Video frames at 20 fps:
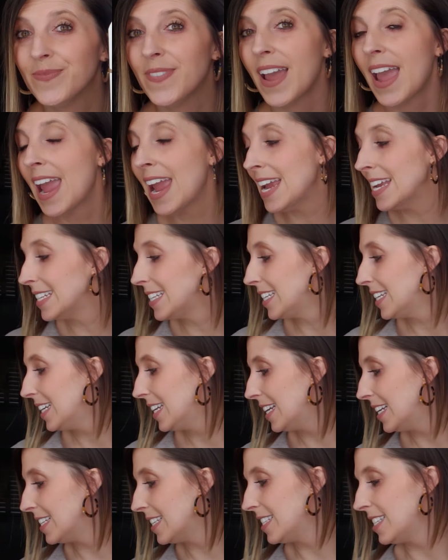8
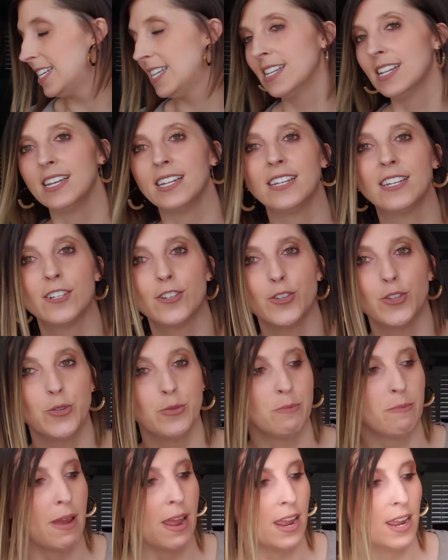is needed to
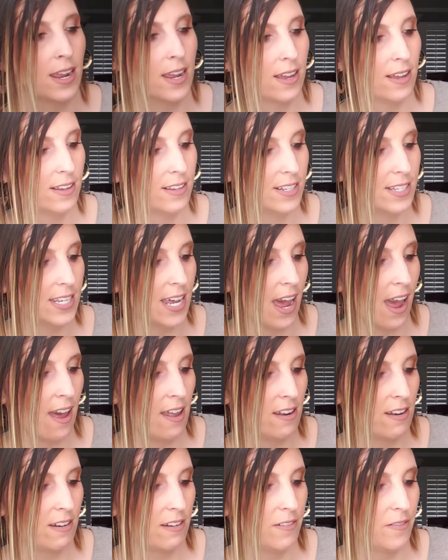make
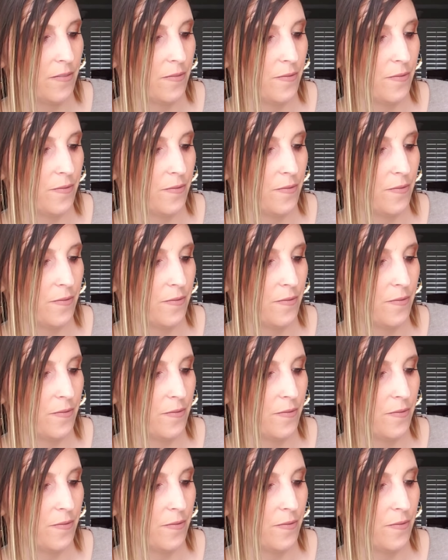10.